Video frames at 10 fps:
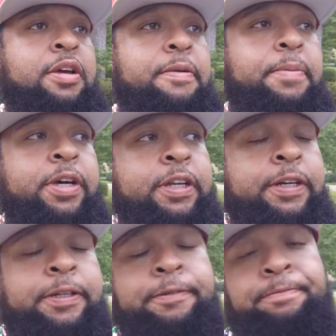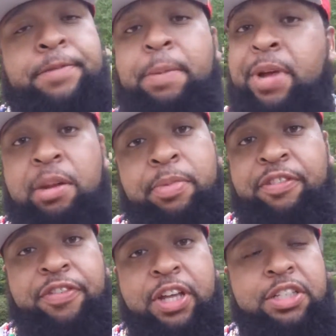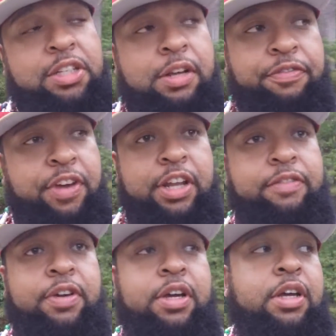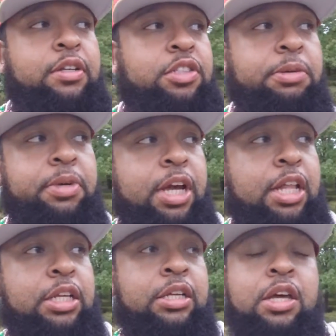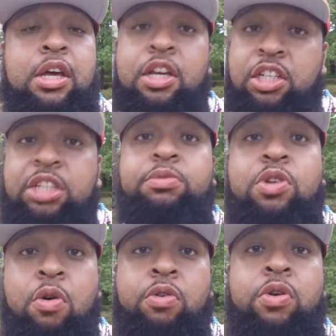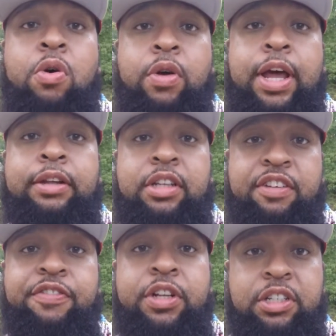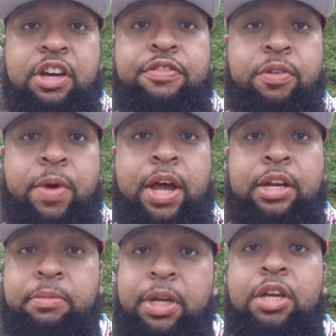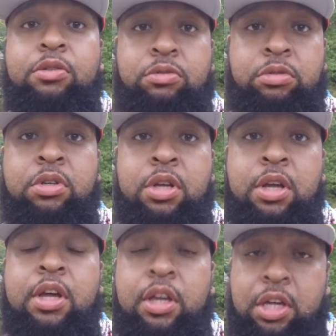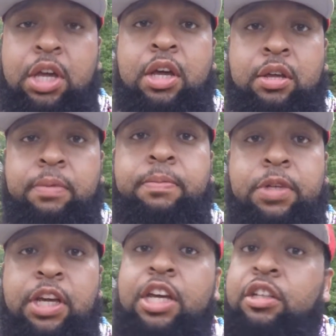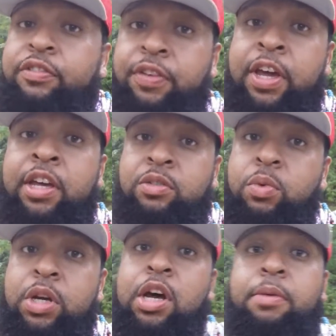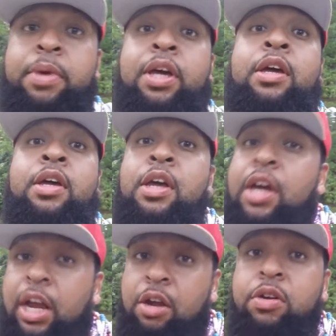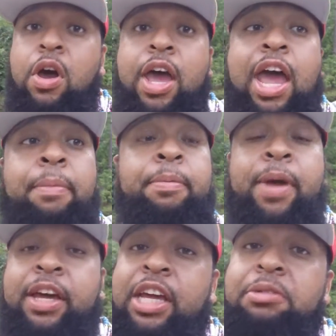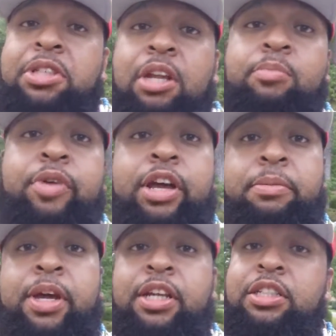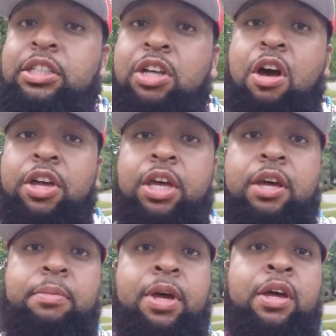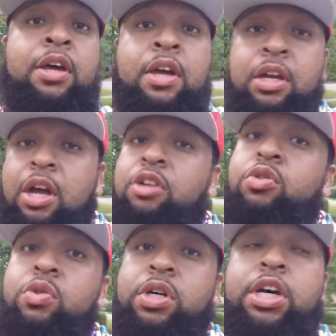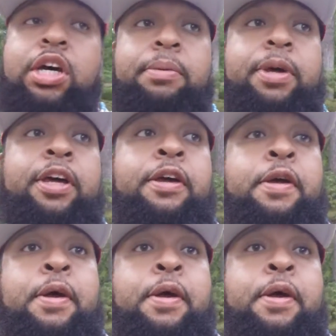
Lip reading: But I'm not a fan of Chip Kelly. You see what's going on out there in Philadelphia, right? Them Eagles. Yeah, Eagles fans, what up, man? I know y'all happy, man. Keep celebrating, man. This is y'all year, man. Y'all doing good, man.